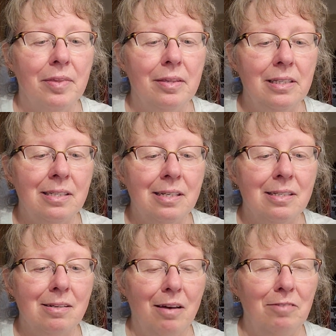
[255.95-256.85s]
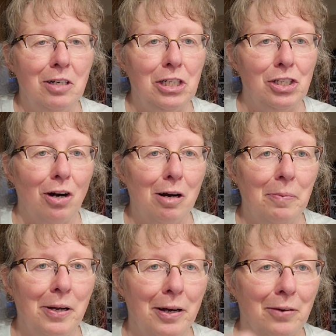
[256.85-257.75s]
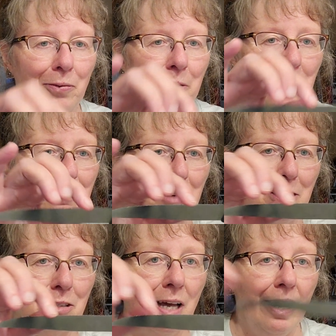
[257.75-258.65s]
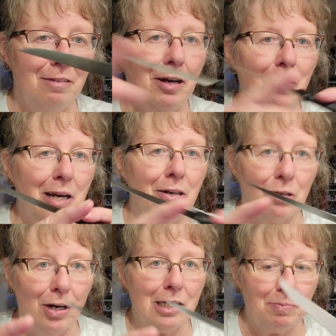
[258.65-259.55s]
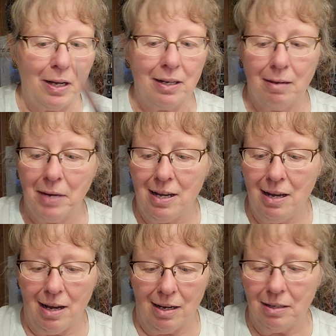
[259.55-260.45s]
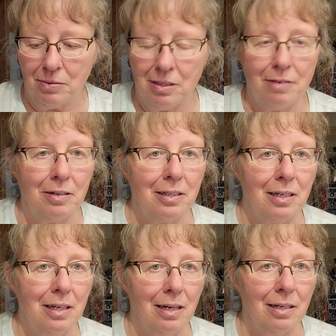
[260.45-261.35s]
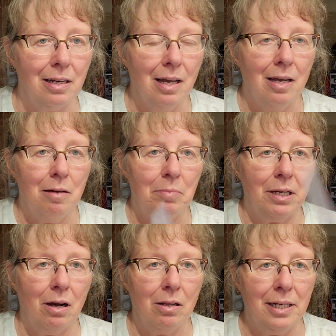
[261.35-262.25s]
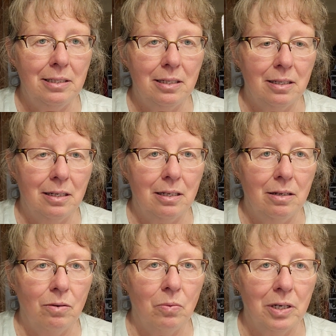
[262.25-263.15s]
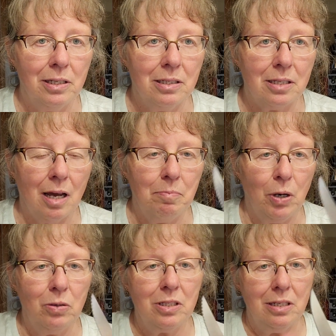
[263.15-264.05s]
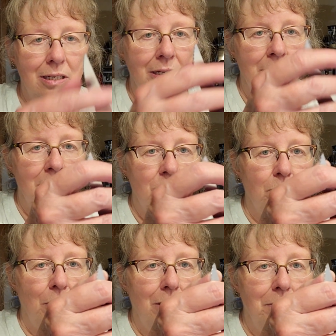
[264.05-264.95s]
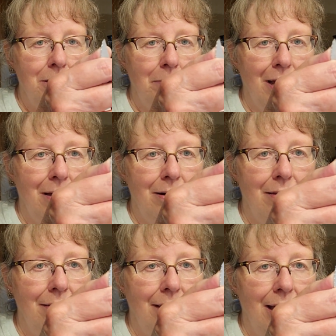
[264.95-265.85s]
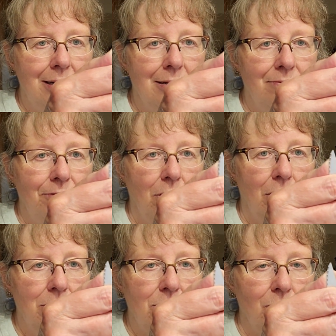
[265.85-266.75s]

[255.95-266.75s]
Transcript: This thing is not very sharp. I'm gonna run my fingers. If I ran it across my hand, it would definitely cut it. But all I did was I poked it in to probably about that far.